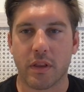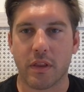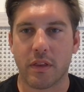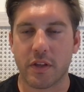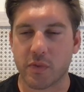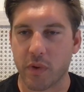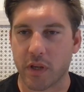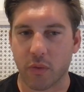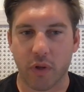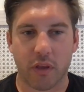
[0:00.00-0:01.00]
this week,
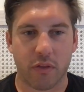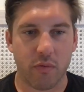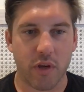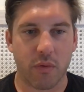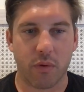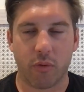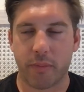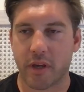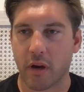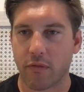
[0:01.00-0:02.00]
in week three, we will
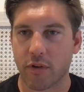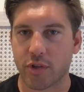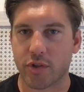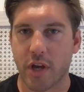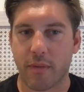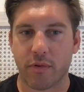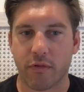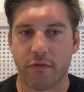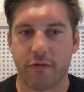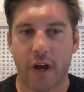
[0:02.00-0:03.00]
be covering chapter
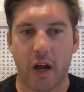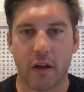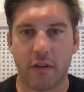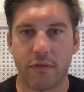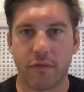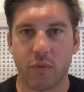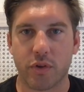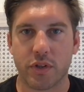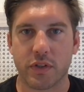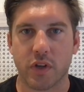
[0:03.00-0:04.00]
five,
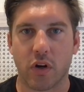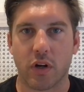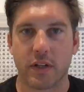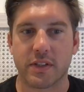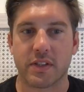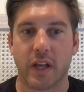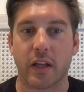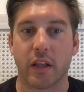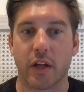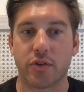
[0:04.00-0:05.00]
which is on
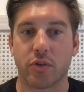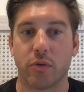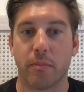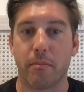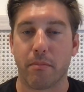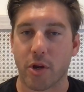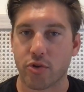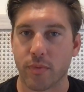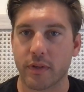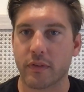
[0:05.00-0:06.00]
psychological
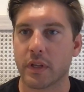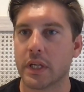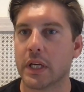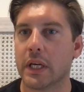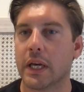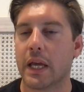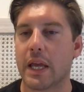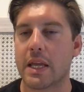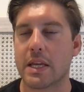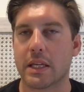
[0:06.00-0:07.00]
measurement.
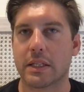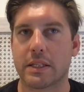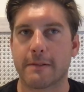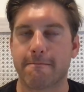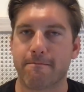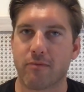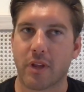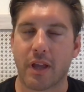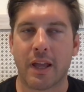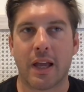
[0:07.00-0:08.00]
And
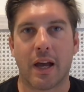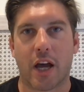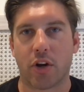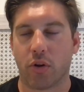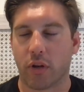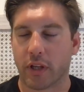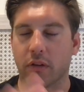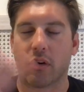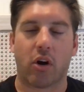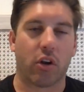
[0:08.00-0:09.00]
I don't know, like,
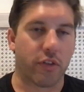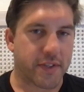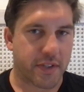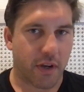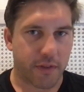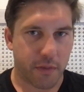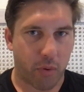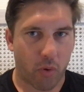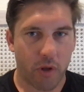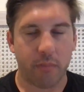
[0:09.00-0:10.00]
all of this stuff is
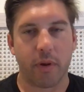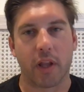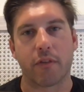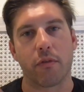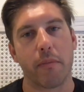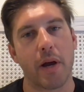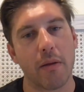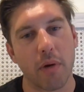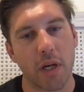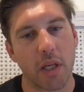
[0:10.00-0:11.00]
important, but, like, for my
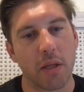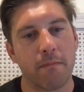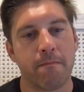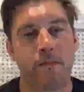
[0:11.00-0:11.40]
money,